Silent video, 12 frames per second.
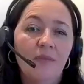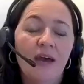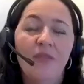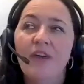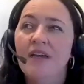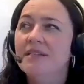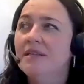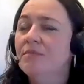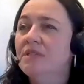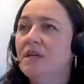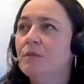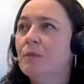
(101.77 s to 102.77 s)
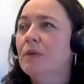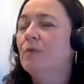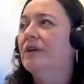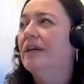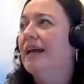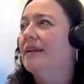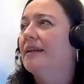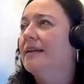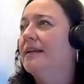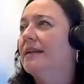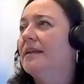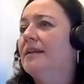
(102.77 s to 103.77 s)
I think sometimes people get a
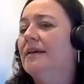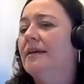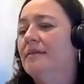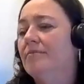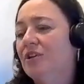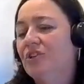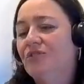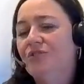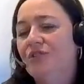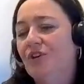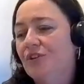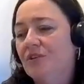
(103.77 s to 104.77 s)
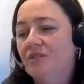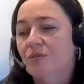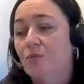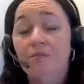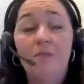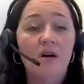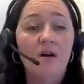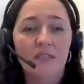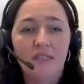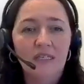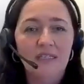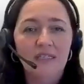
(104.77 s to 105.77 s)
little concerned because the word
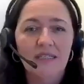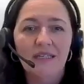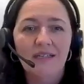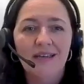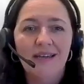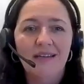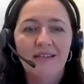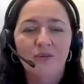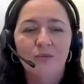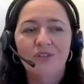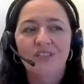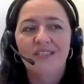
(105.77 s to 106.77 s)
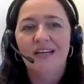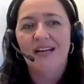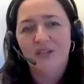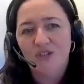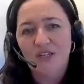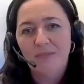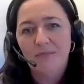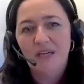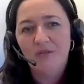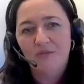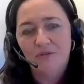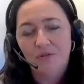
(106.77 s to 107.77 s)
marketing is in there. So what does that actually
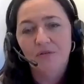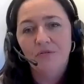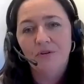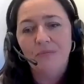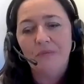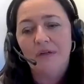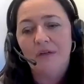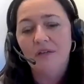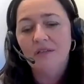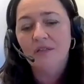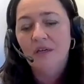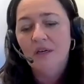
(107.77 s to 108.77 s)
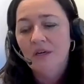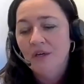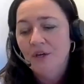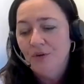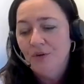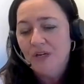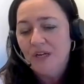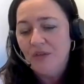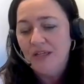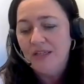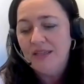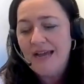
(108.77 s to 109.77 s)
mean for recruitment? But I
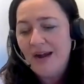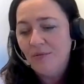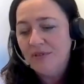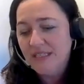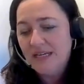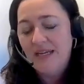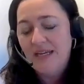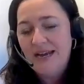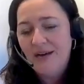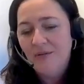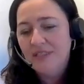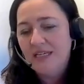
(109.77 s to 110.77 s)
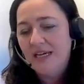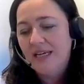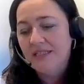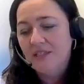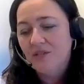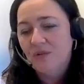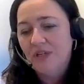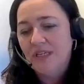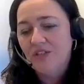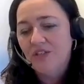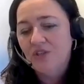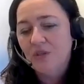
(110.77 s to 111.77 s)
think nowadays, it's
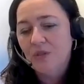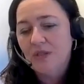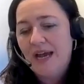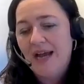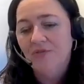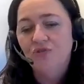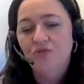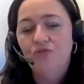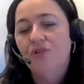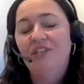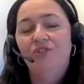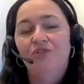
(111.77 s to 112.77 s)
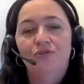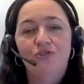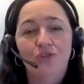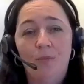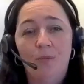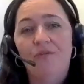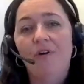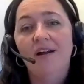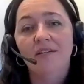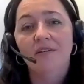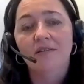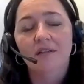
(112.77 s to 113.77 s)
really just how do you dress your shop
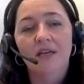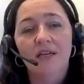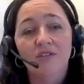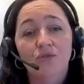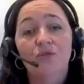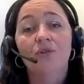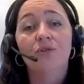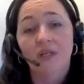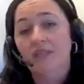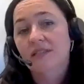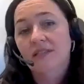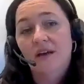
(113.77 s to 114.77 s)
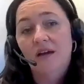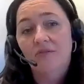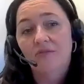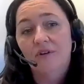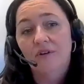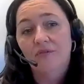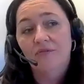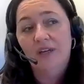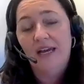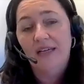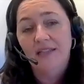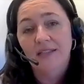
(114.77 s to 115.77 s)
front? So that's your career site for
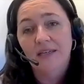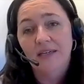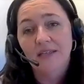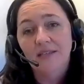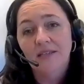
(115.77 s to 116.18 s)
candidates.